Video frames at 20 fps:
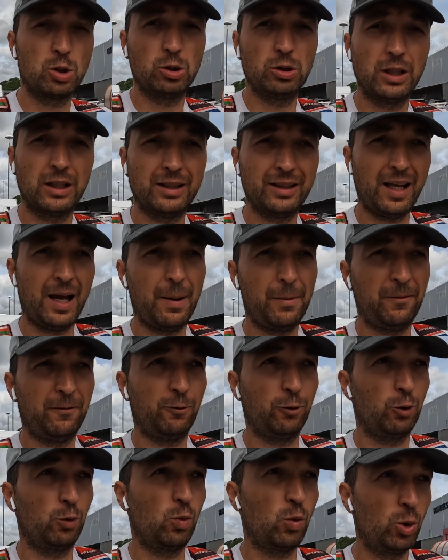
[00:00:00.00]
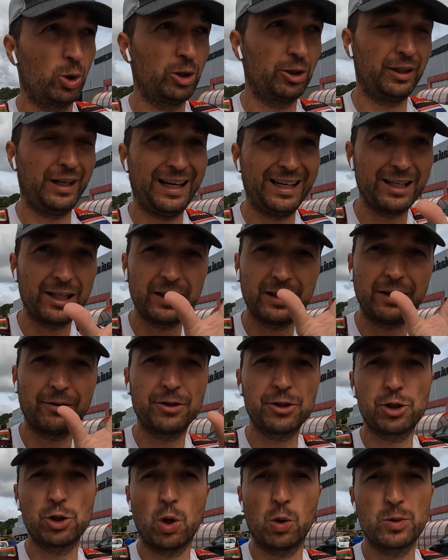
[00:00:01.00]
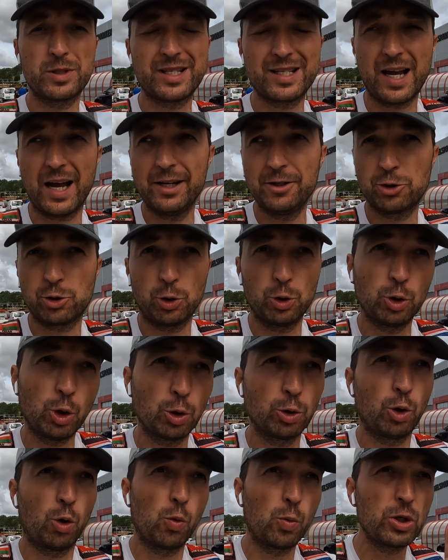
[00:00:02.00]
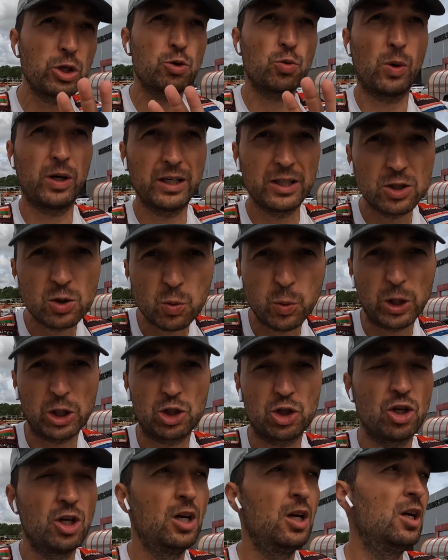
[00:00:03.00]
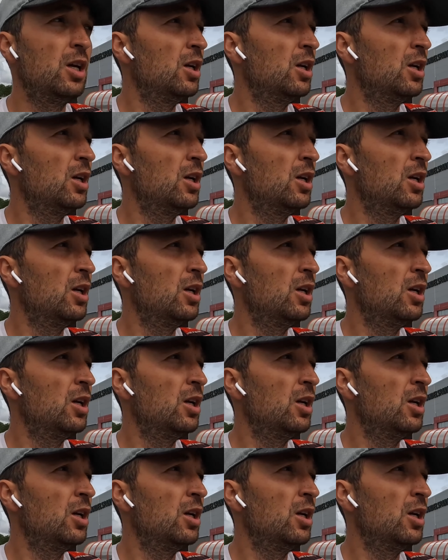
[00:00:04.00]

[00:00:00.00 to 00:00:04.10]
to the tap for water and there is no sign so you don't know which one is which